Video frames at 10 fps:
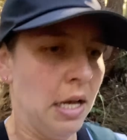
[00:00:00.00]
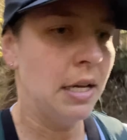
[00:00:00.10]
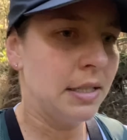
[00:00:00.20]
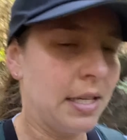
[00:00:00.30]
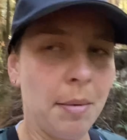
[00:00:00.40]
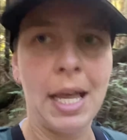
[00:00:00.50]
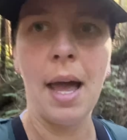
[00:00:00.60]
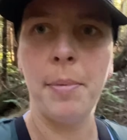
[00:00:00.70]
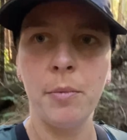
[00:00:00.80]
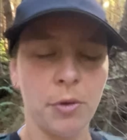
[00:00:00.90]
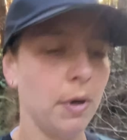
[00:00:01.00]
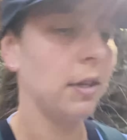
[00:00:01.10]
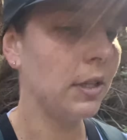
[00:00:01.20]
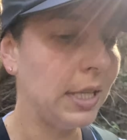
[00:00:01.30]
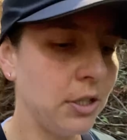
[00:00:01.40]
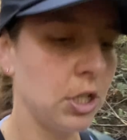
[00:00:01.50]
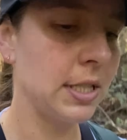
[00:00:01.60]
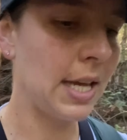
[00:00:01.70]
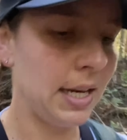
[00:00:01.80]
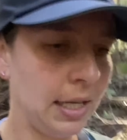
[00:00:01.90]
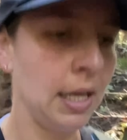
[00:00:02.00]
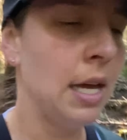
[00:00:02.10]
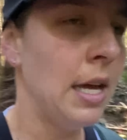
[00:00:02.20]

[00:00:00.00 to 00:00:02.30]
something happened with one of the leashes getting